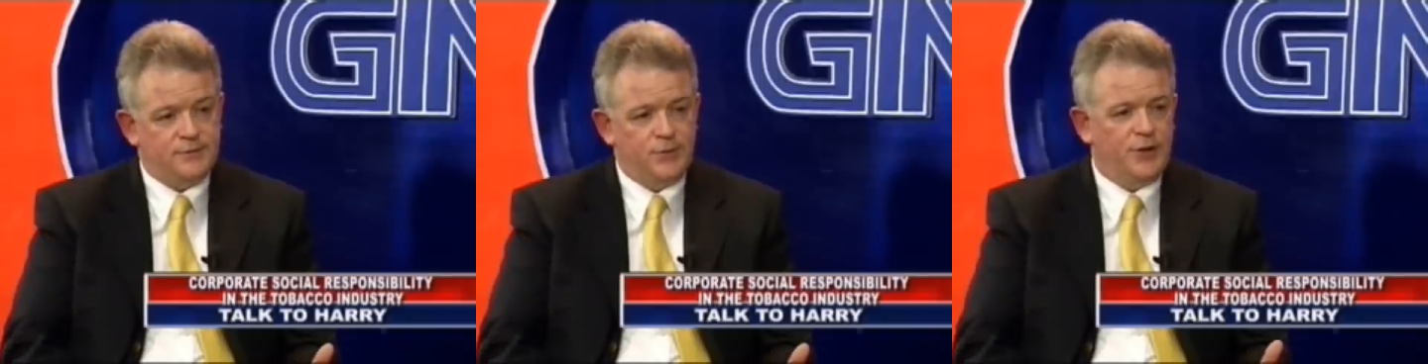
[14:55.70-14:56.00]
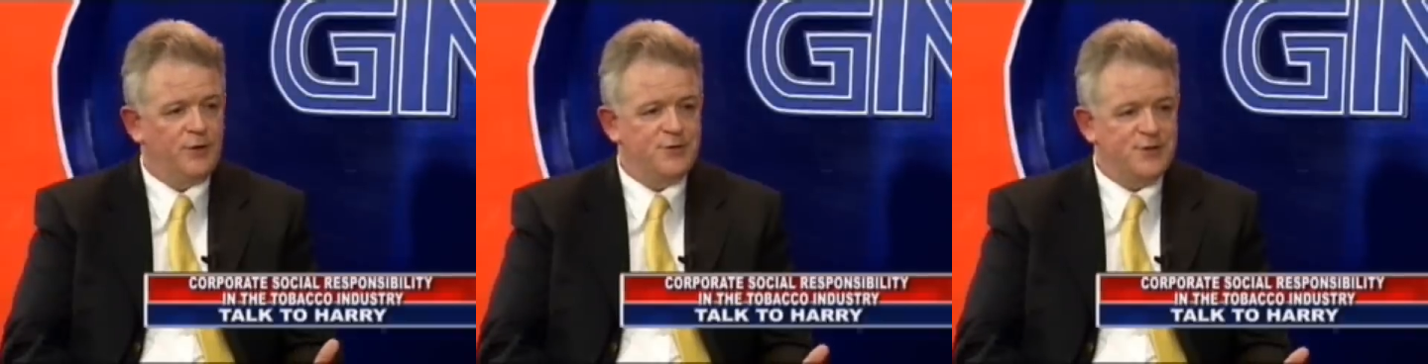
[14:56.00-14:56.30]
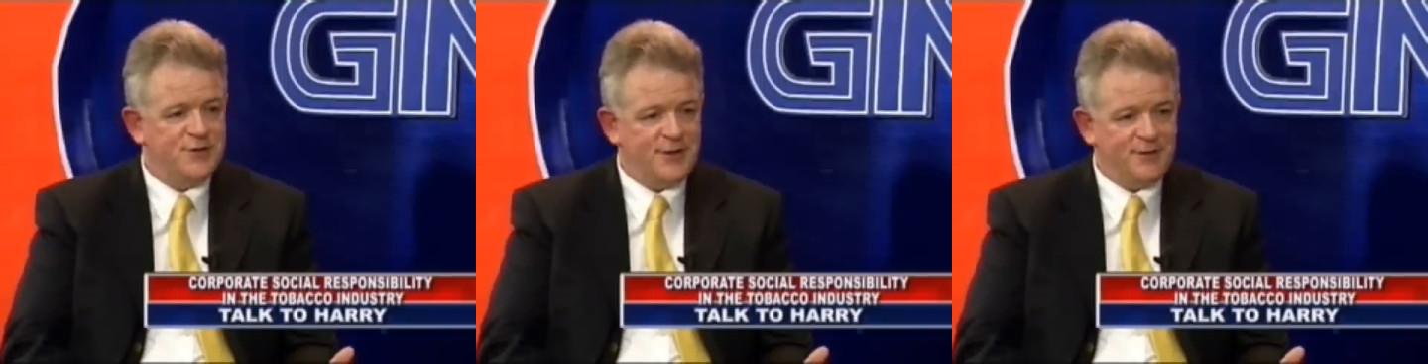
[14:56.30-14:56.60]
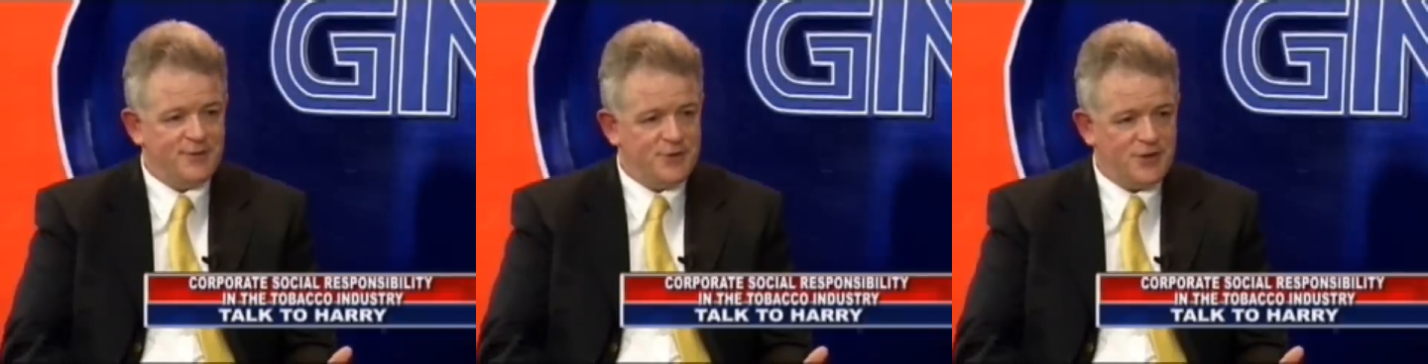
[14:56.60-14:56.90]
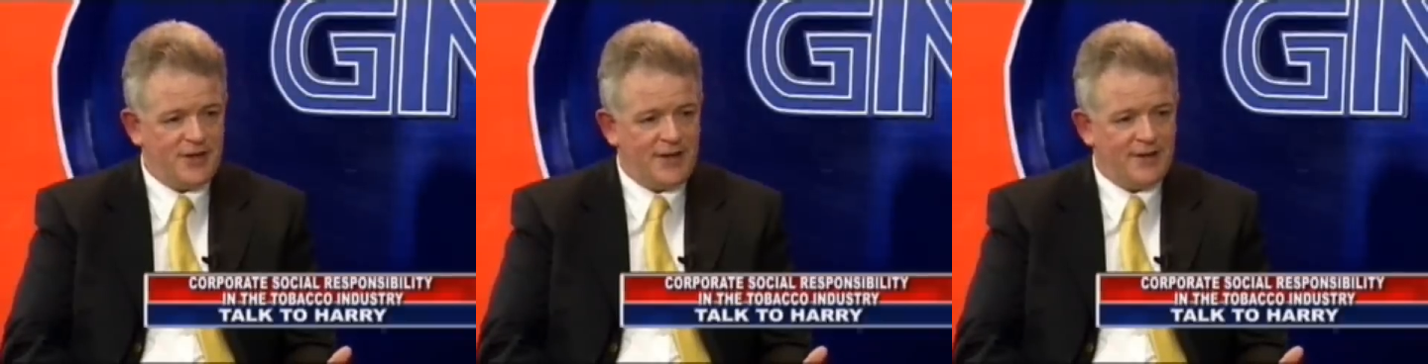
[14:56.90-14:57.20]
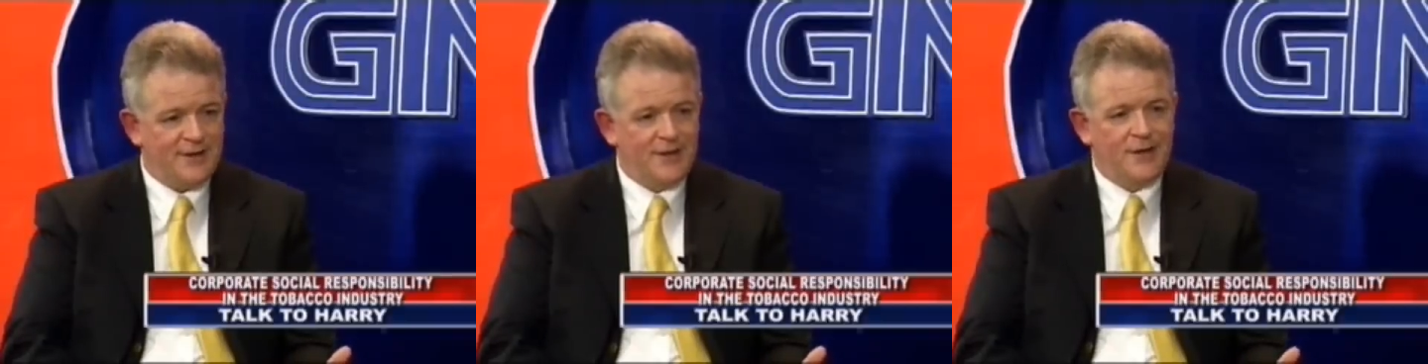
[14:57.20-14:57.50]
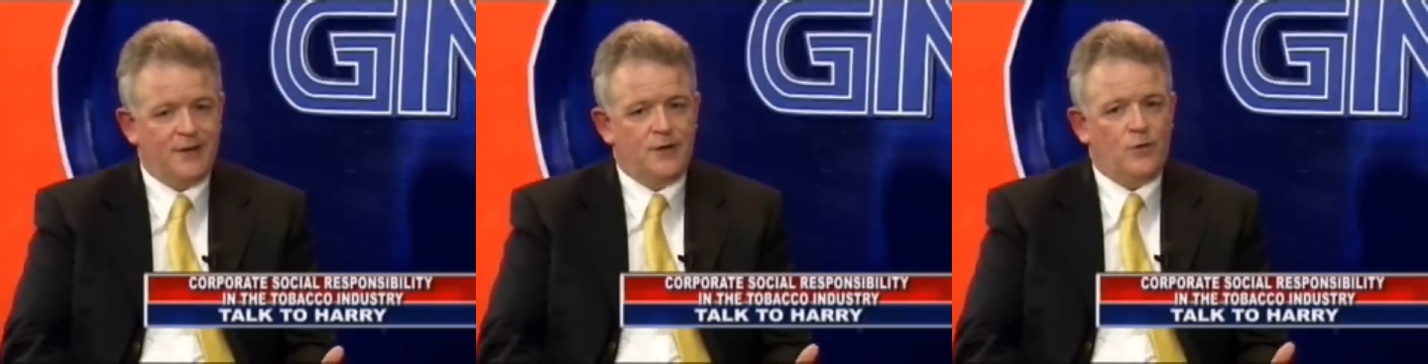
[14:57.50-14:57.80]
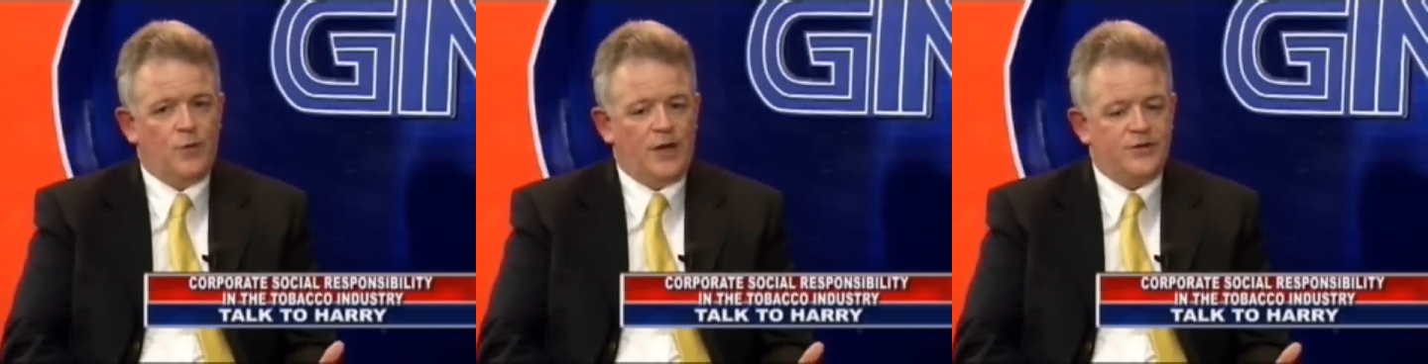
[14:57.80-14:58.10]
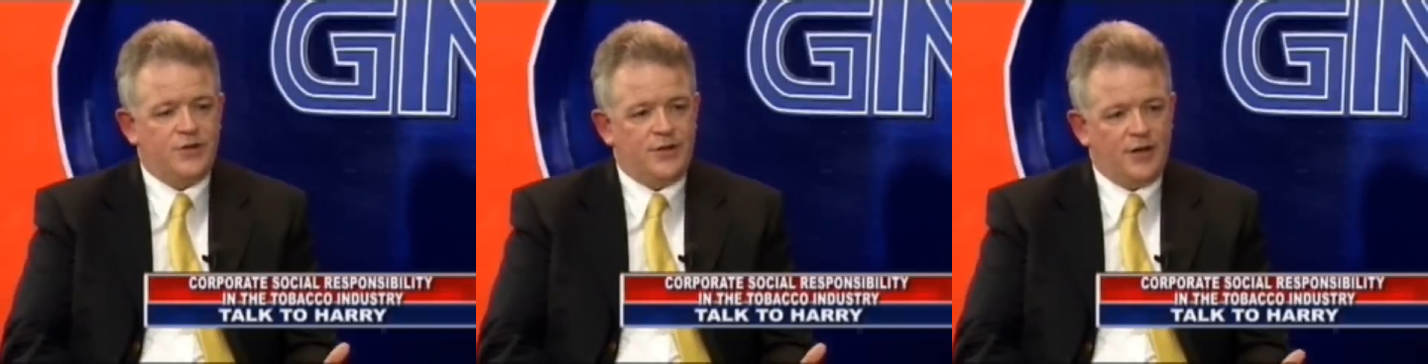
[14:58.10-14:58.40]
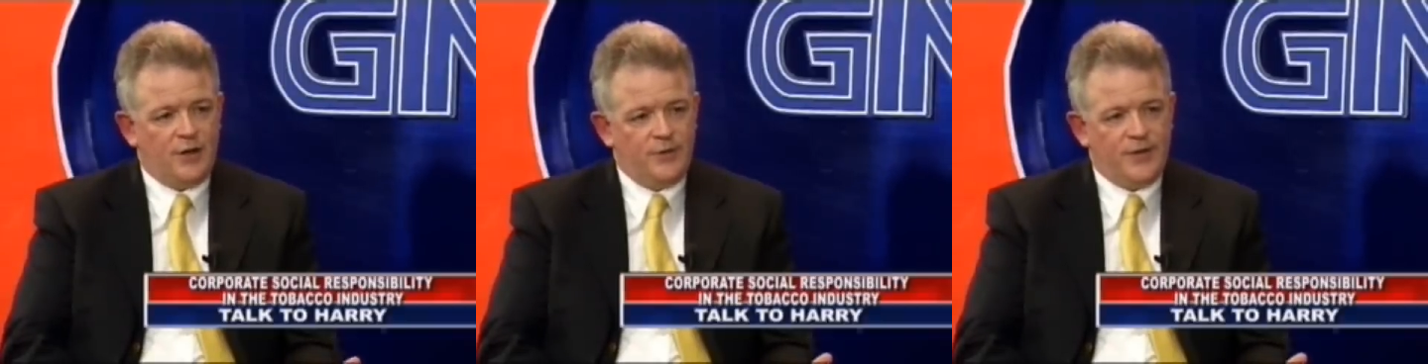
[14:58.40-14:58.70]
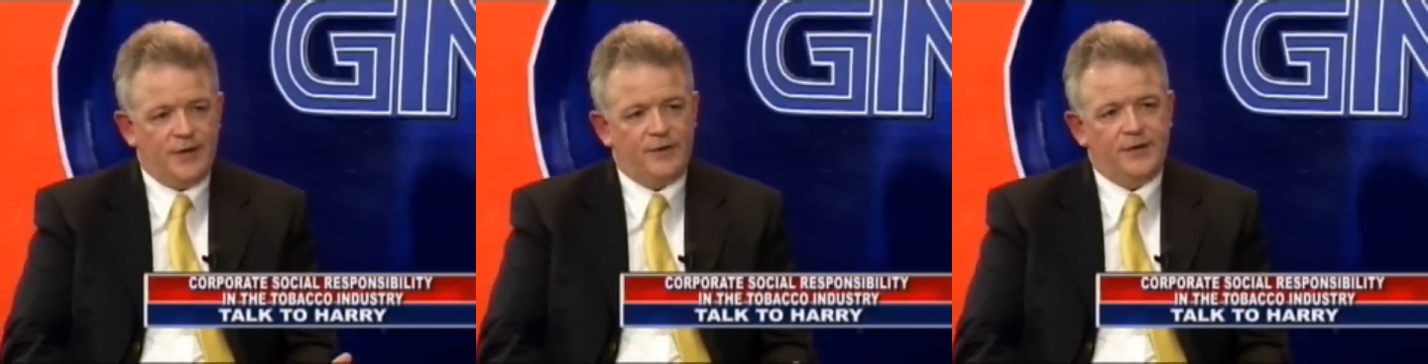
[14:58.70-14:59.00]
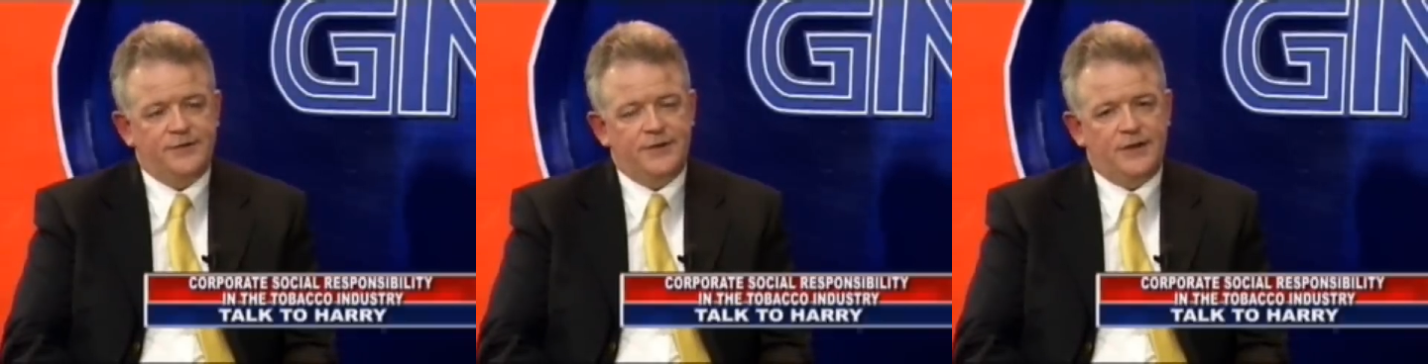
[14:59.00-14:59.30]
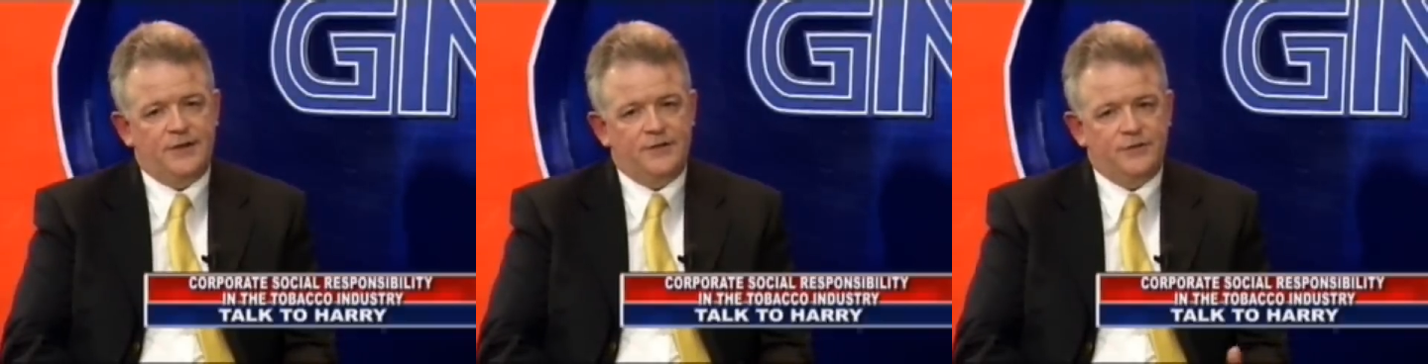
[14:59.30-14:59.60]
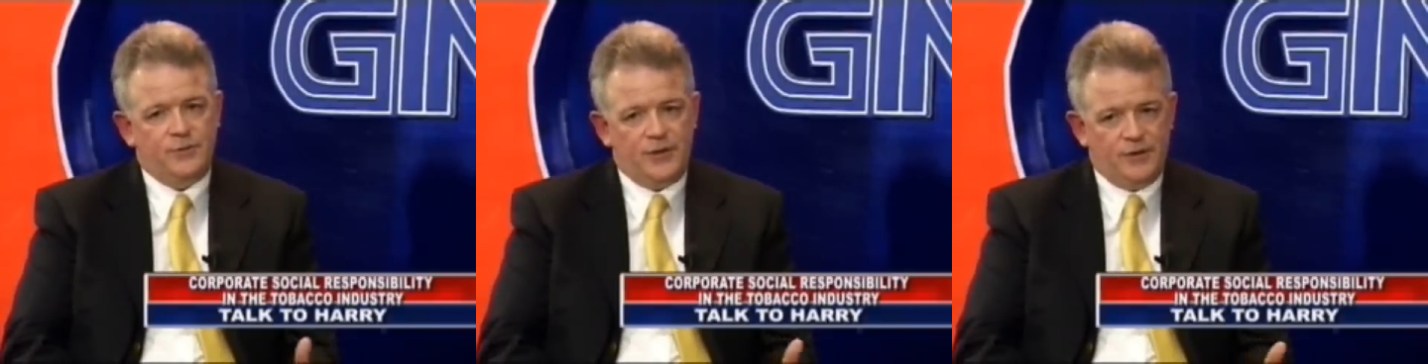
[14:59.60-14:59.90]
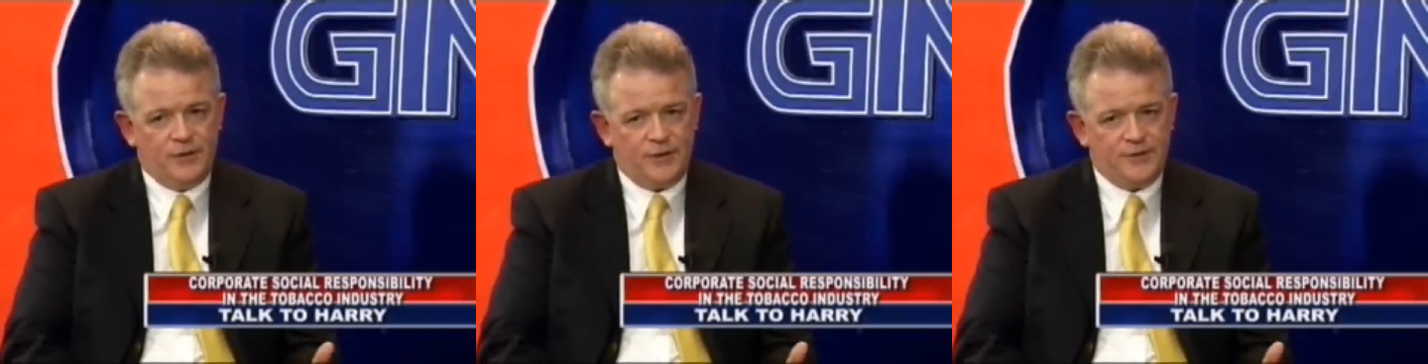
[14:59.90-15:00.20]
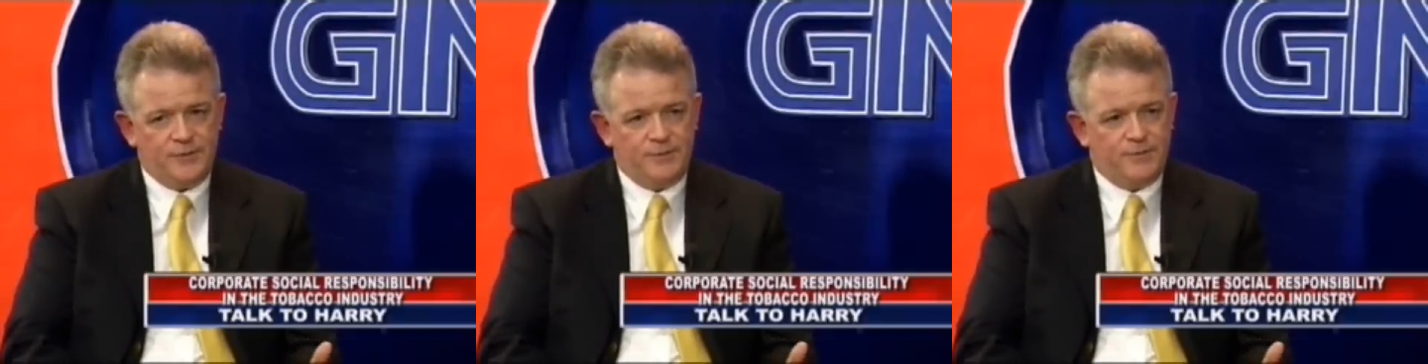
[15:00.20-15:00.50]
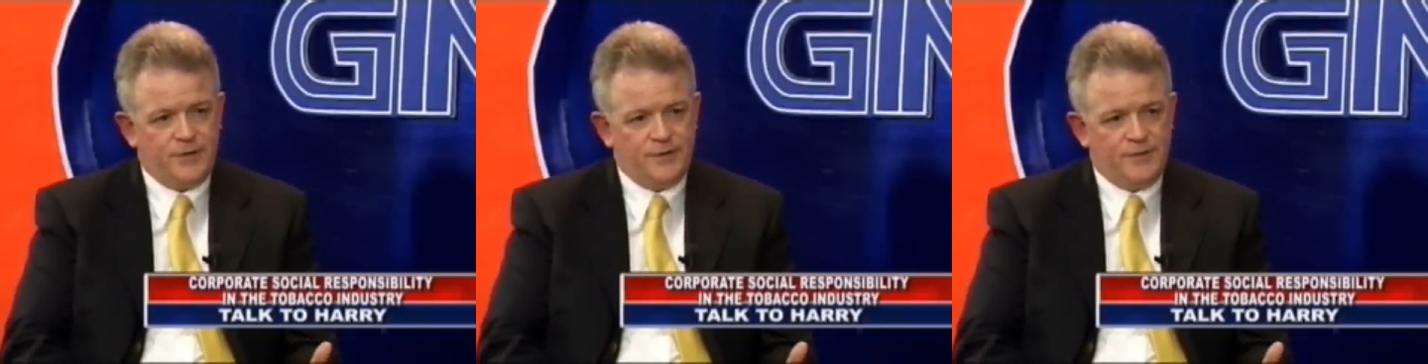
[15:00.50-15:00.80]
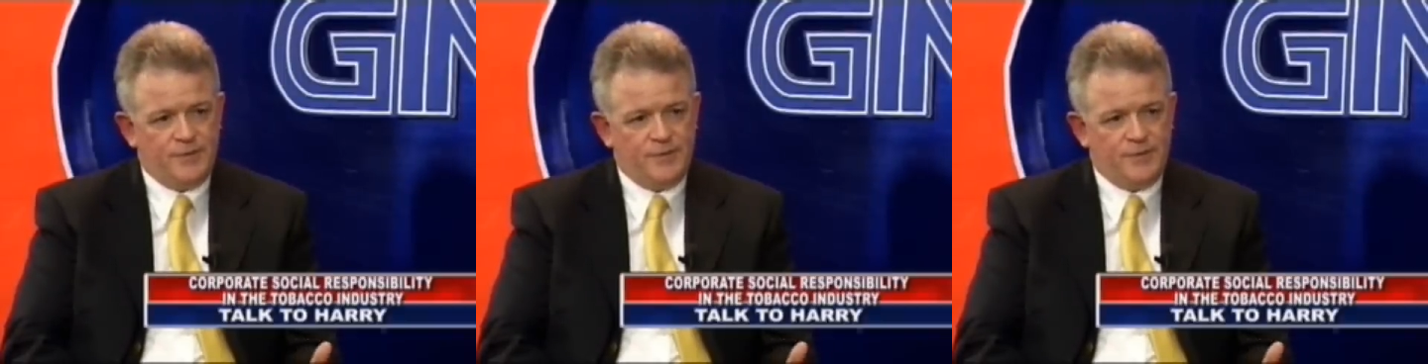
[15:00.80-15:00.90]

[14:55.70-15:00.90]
We don't just give a check. We actually go there ourselves. We look at the